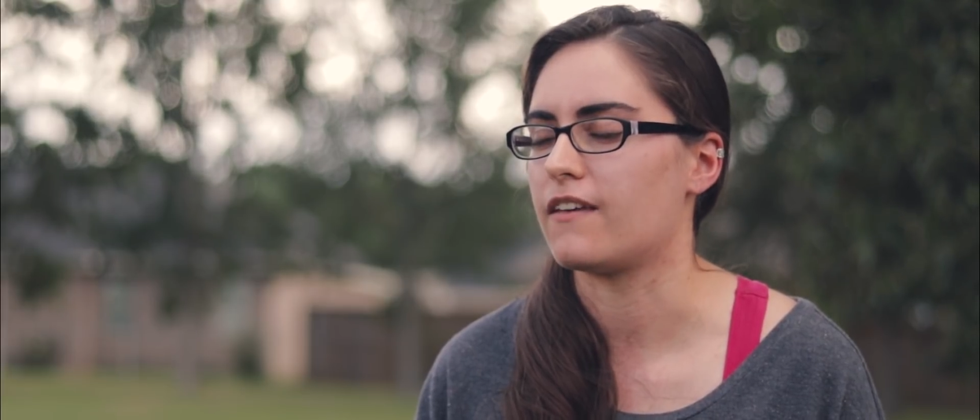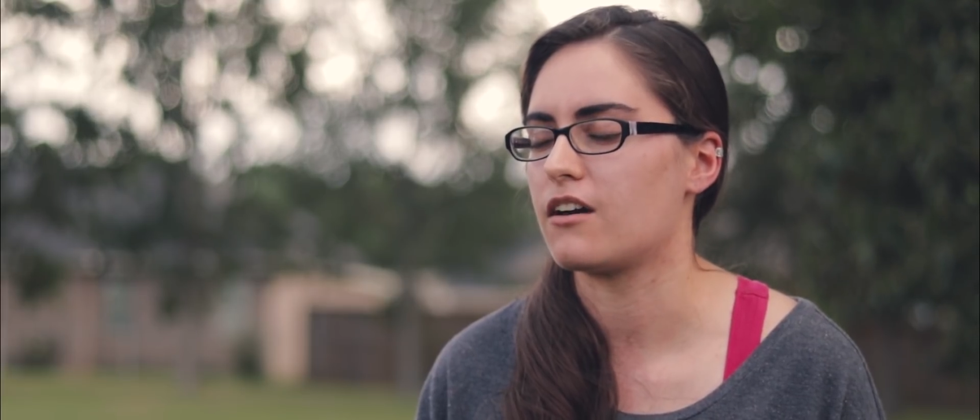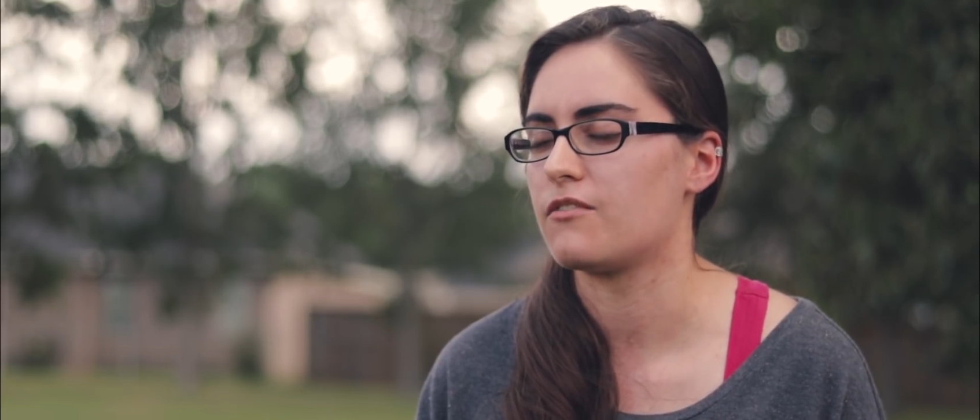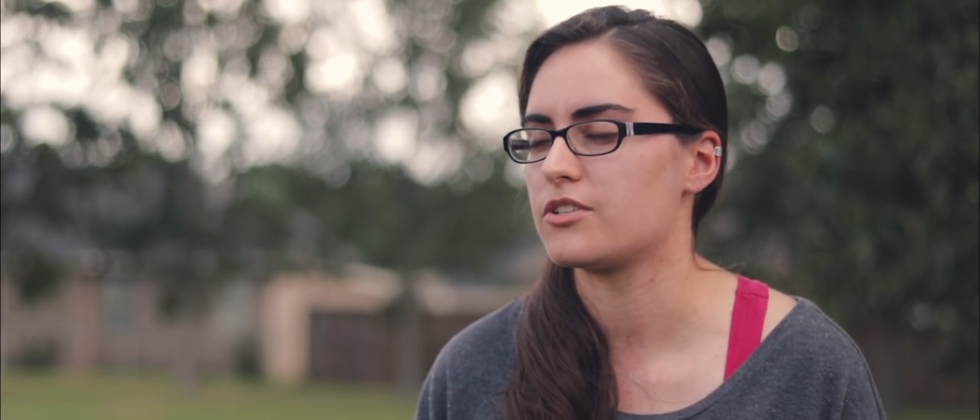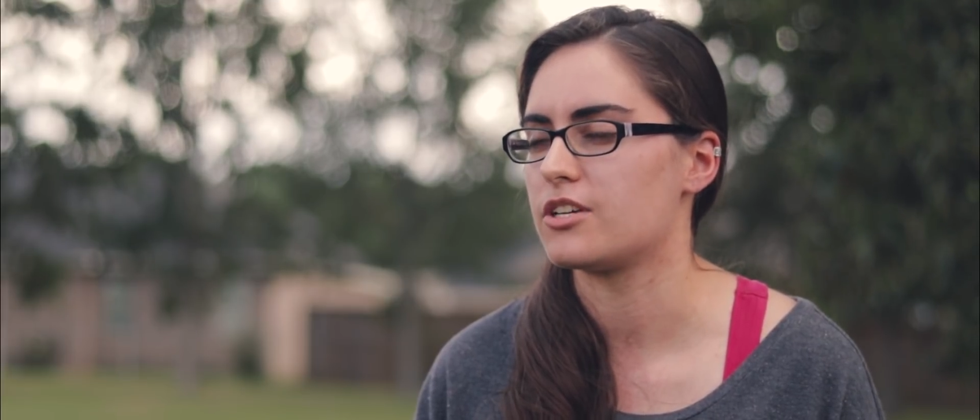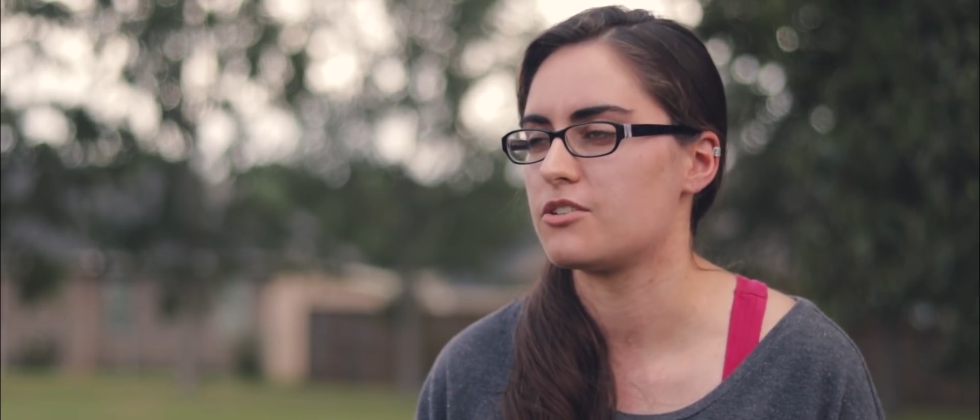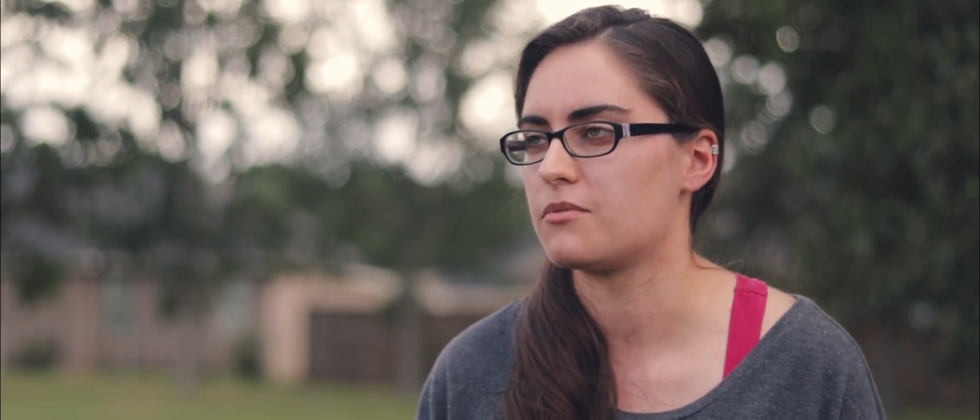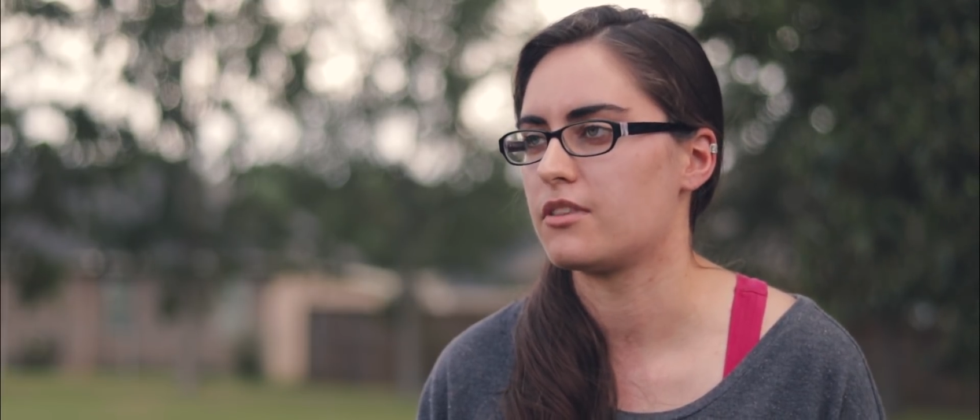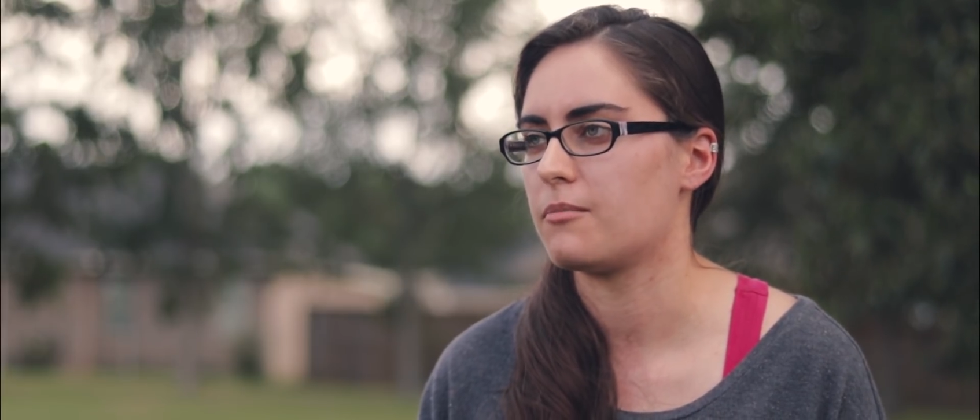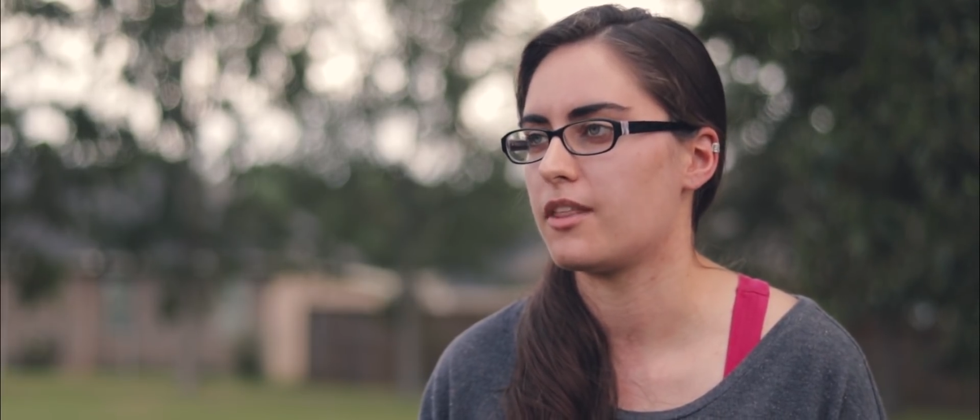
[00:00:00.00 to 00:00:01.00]
that conversation
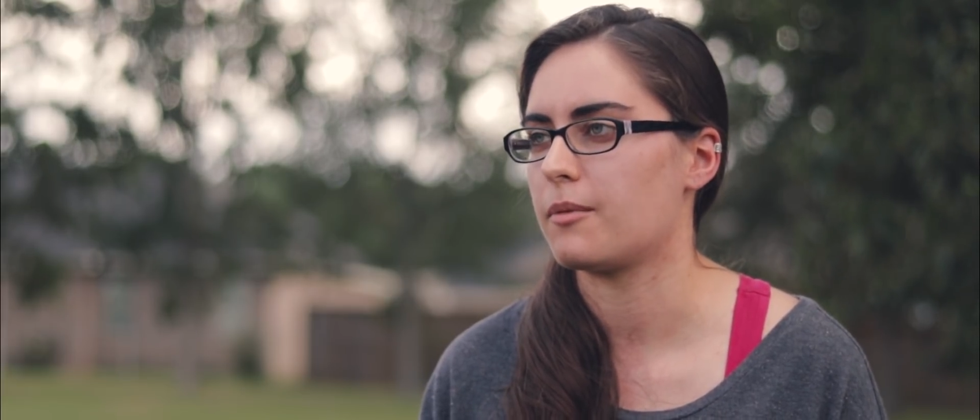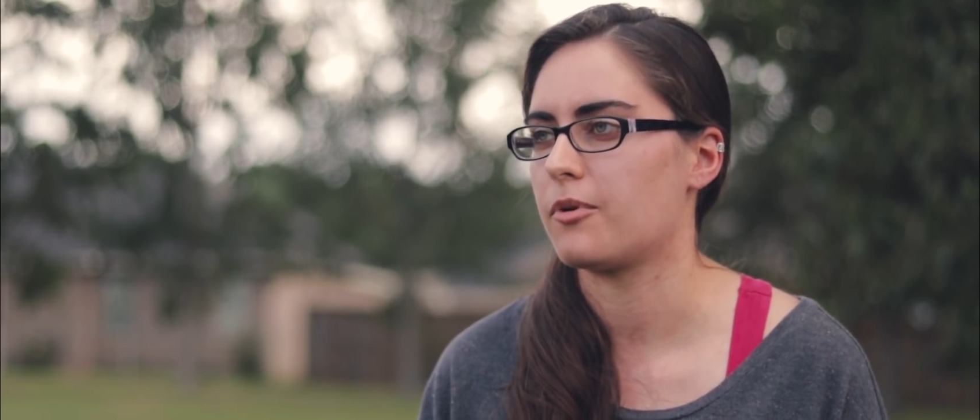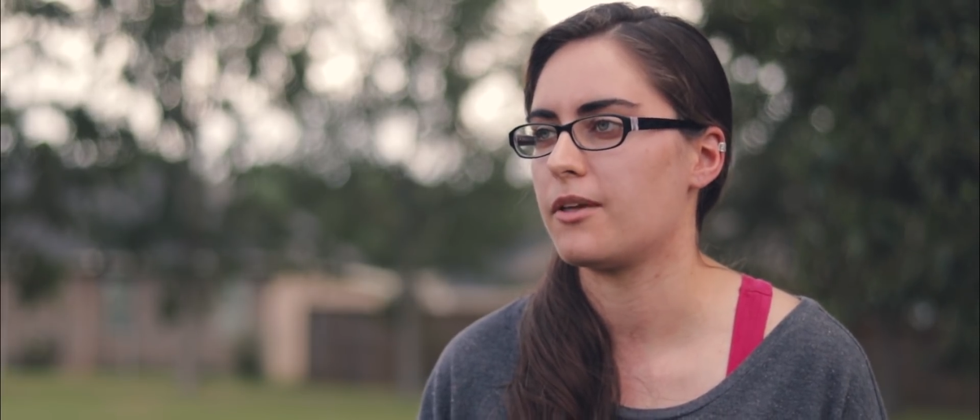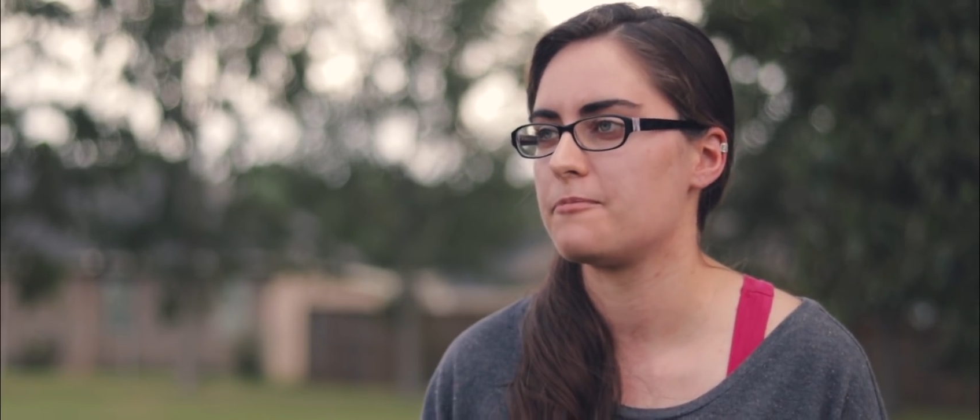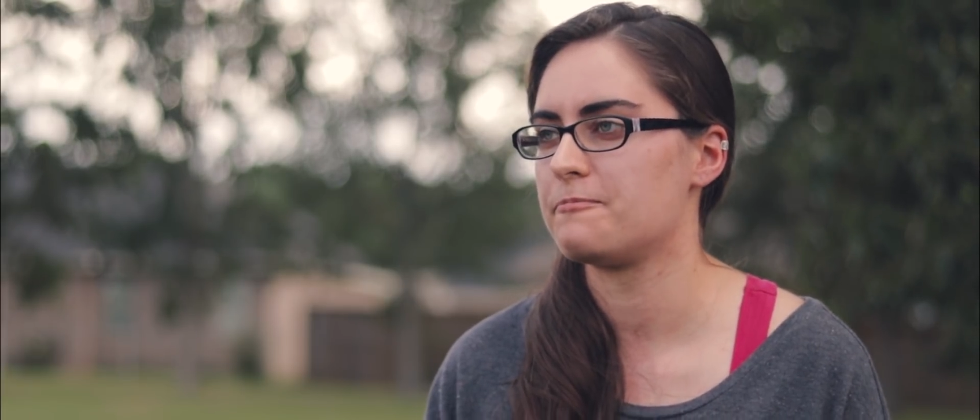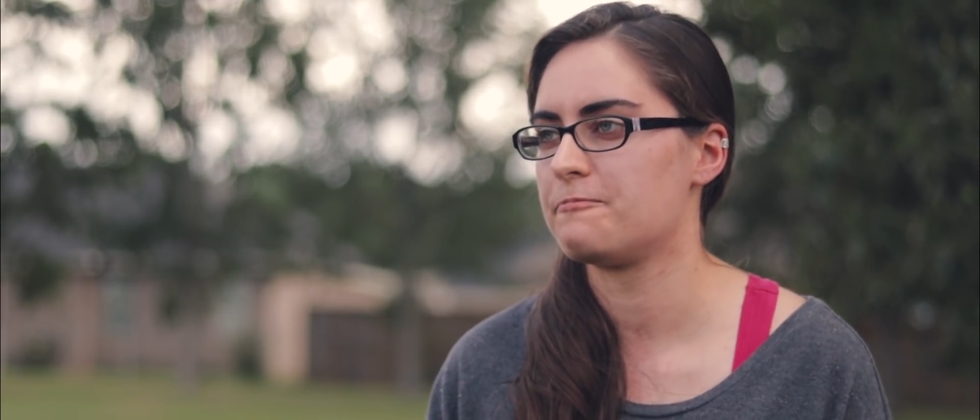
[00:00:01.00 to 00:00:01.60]
with them at that point.